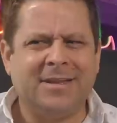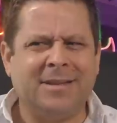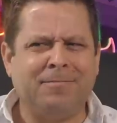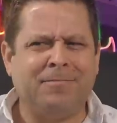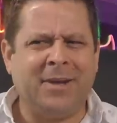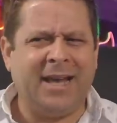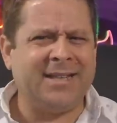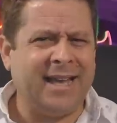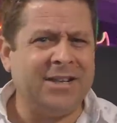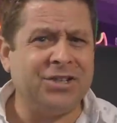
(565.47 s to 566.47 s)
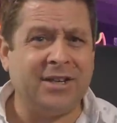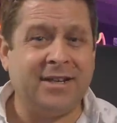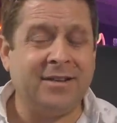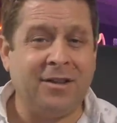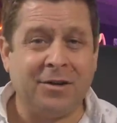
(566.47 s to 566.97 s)
to pay attention
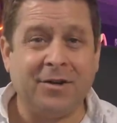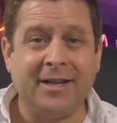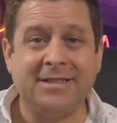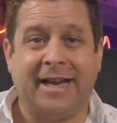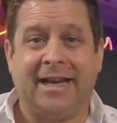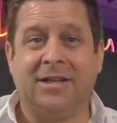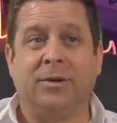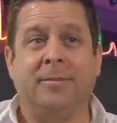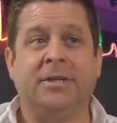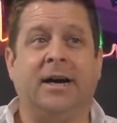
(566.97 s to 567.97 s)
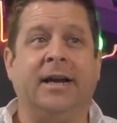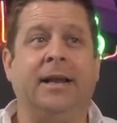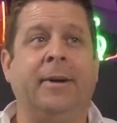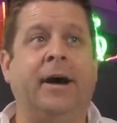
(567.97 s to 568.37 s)
and learn exactly what I'm talking